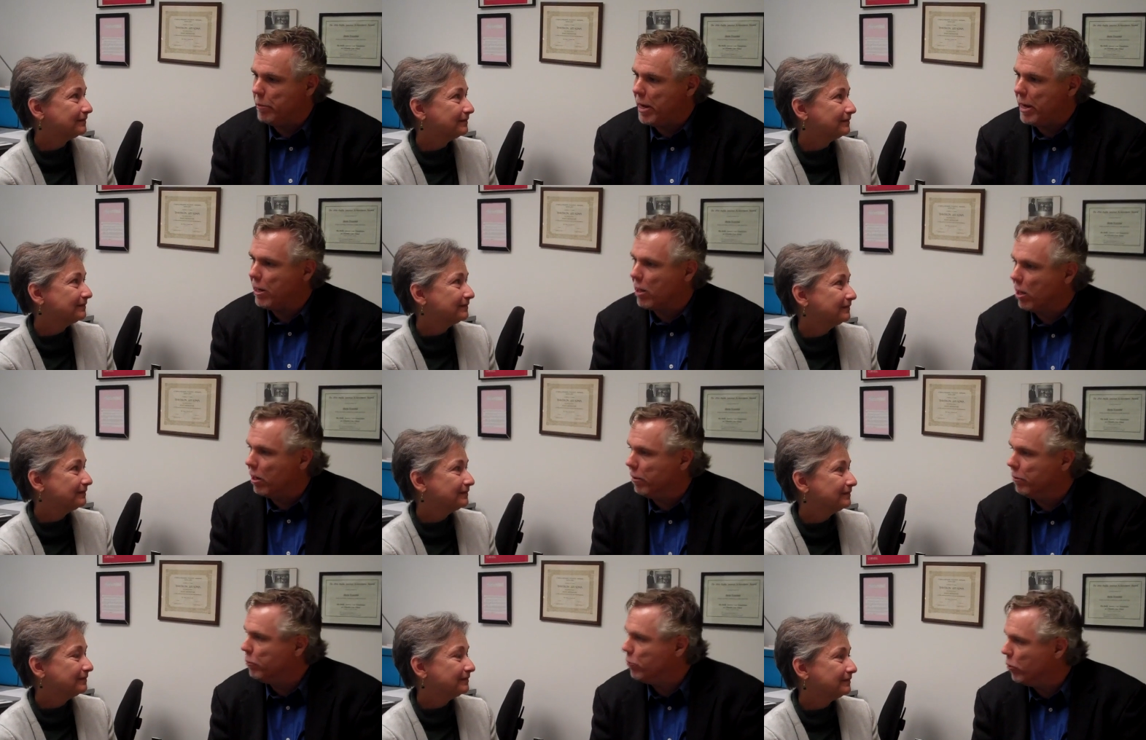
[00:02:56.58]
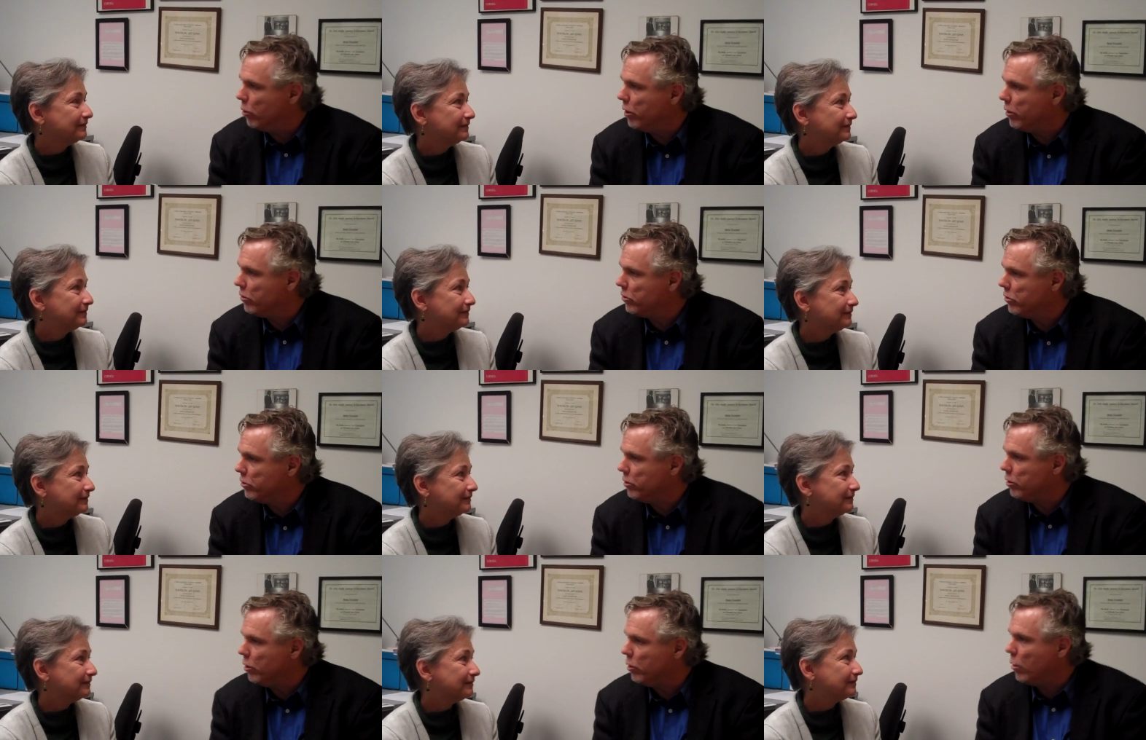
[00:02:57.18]
Speaker 1: make our
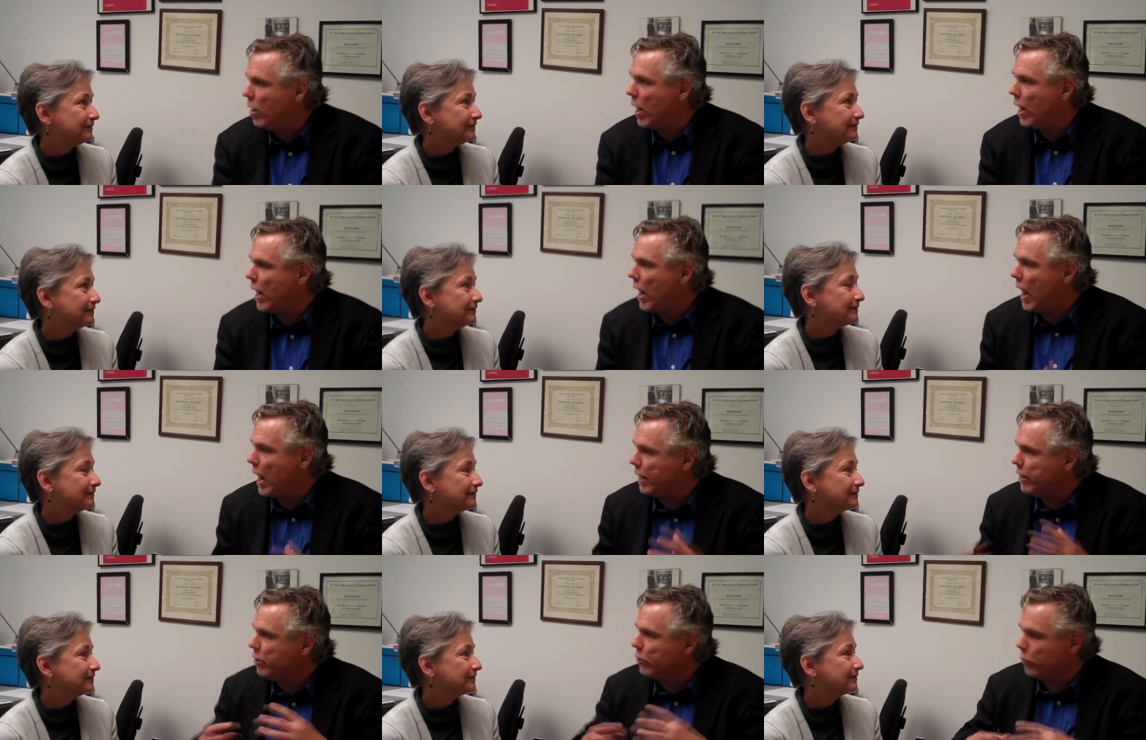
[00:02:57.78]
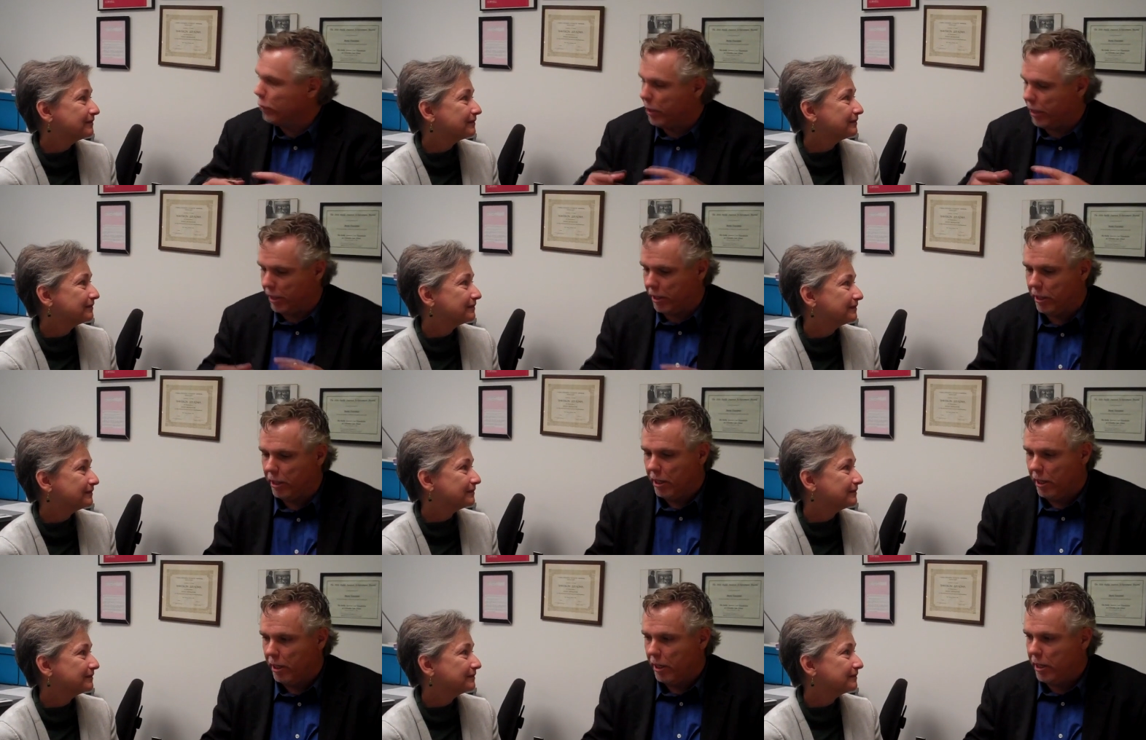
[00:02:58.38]
voice? You know, I, I do it
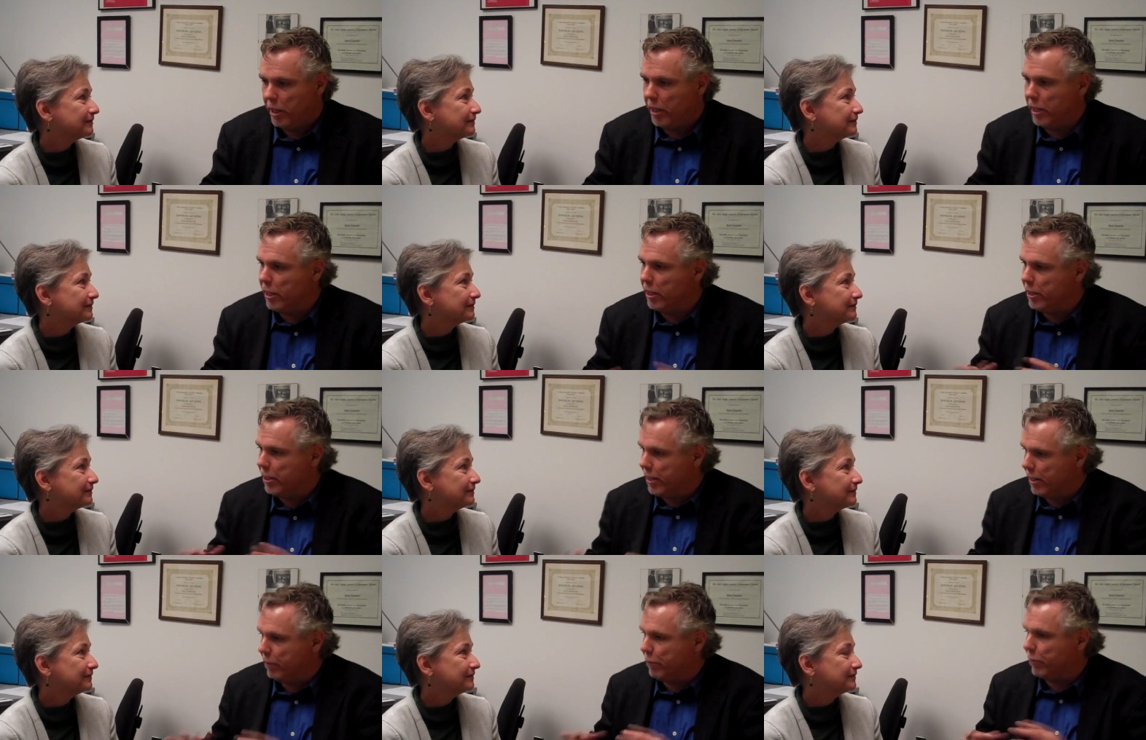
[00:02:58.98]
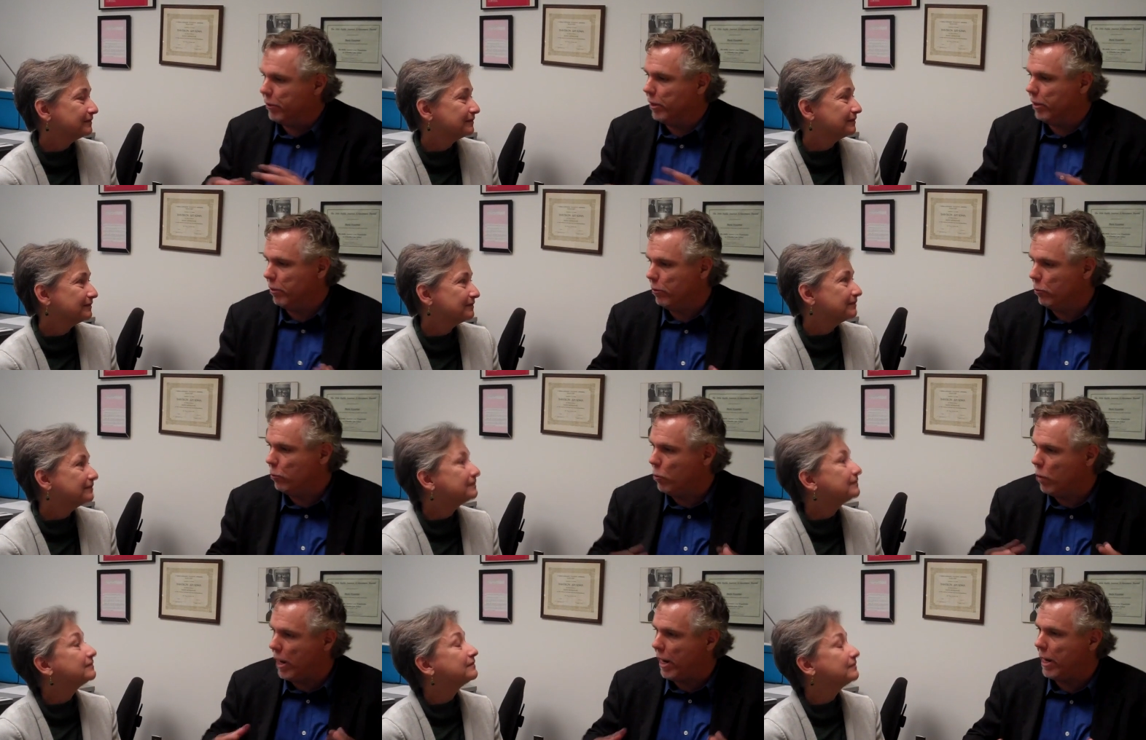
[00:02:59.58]
in a different
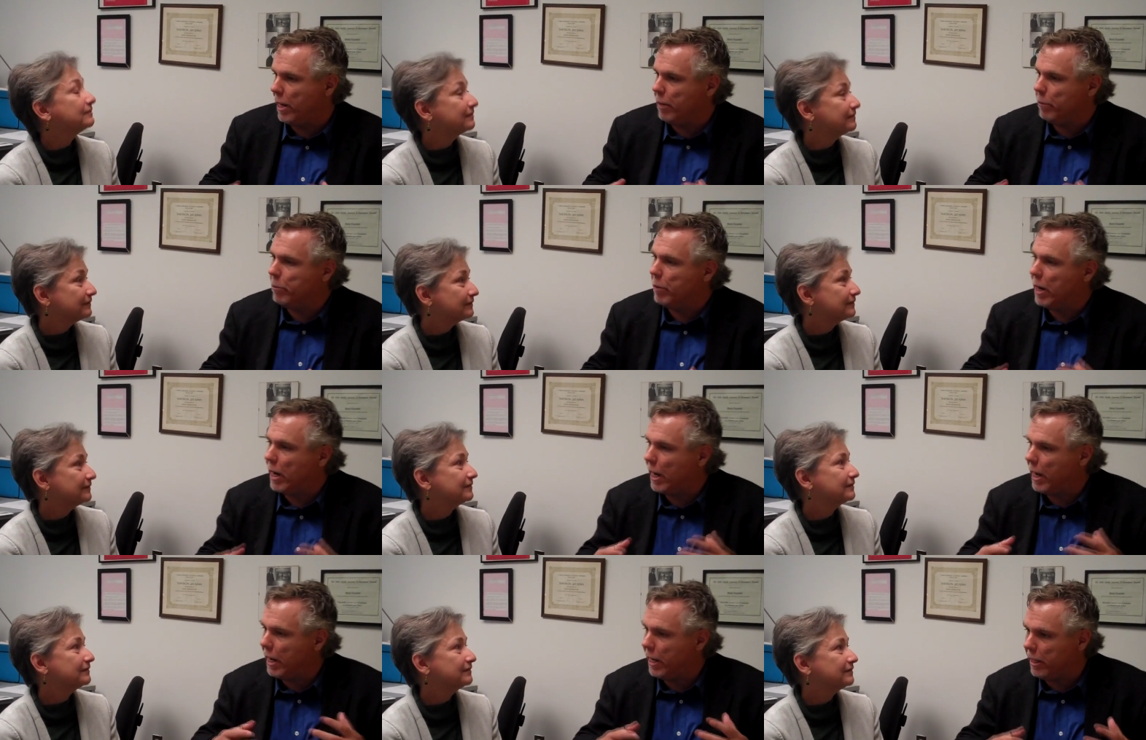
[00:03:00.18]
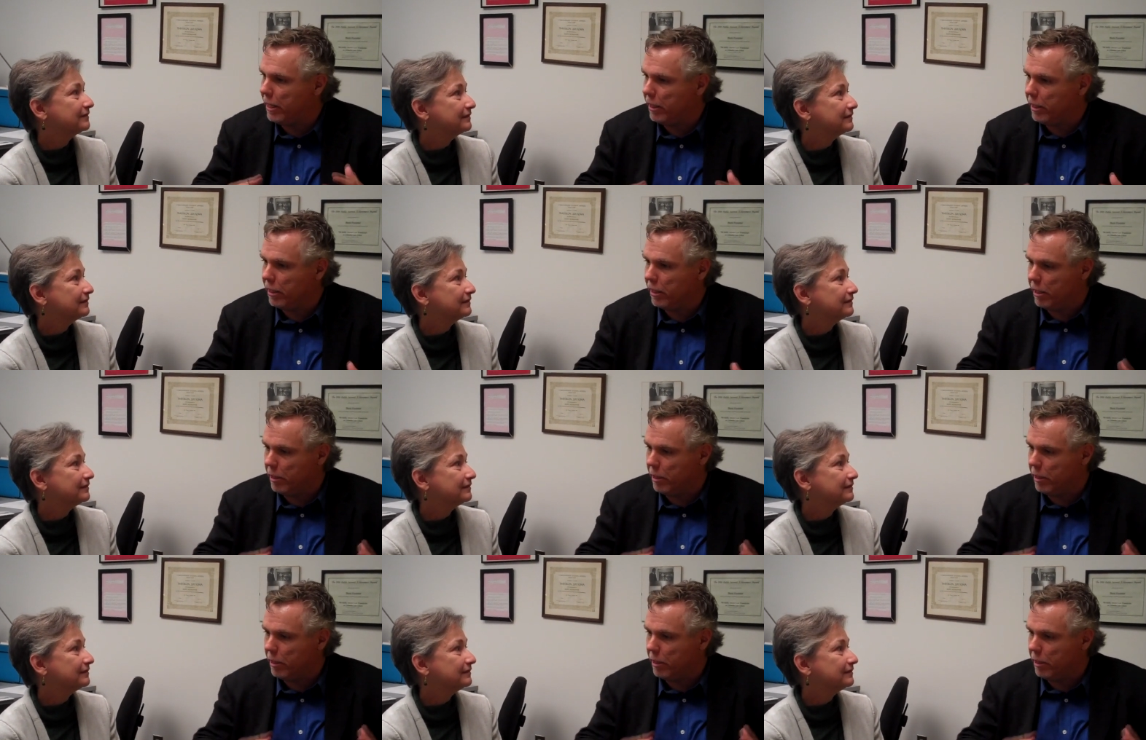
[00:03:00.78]
way by